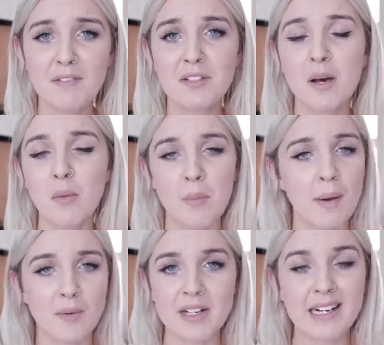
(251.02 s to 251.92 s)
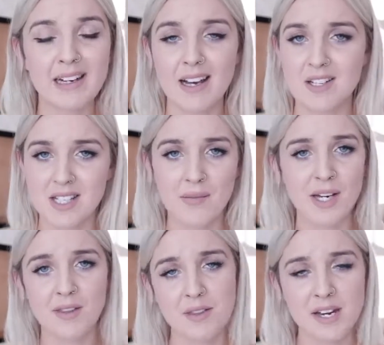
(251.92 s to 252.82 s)
I fill up one memory card, I just have
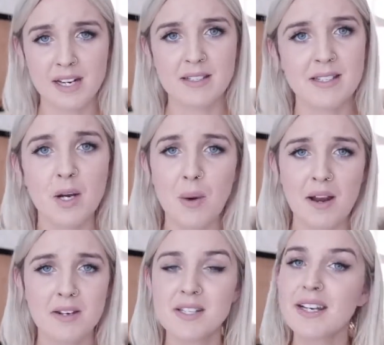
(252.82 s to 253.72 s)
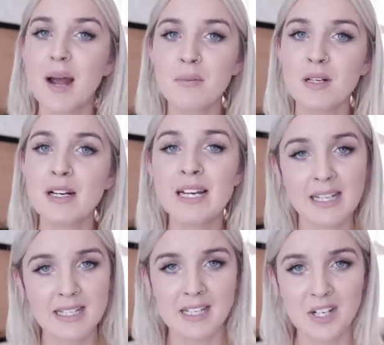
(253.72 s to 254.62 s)
another that I can slot right into the camera
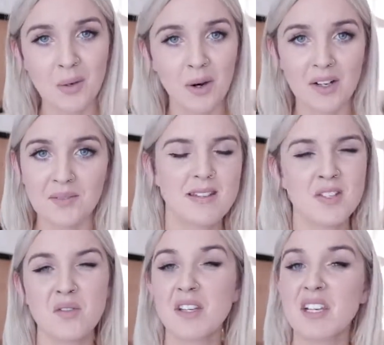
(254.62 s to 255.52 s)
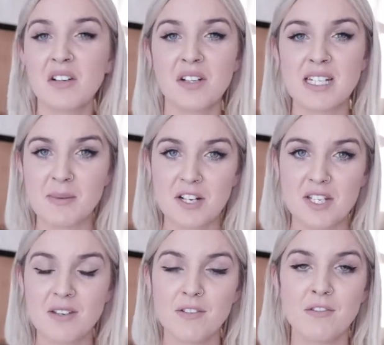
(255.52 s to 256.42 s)
and continue on. This is really good,
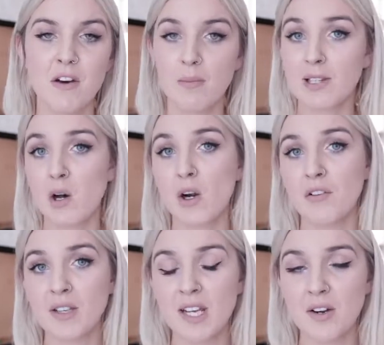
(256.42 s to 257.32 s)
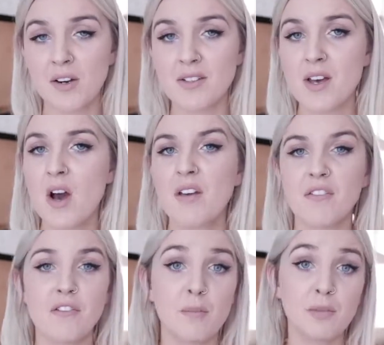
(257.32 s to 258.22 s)
especially if you film longer videos, if
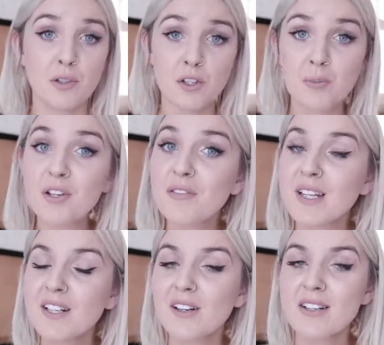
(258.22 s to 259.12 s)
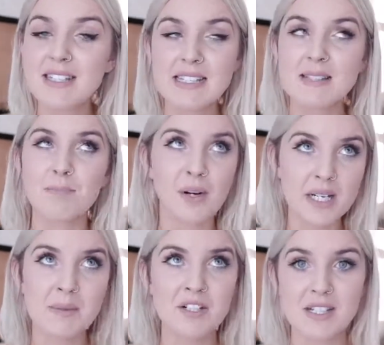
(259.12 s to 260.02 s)
you film lookbook videos. It's
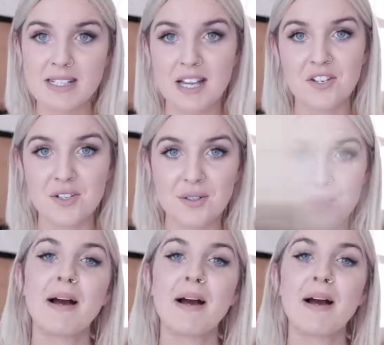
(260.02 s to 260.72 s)
pretty much essential.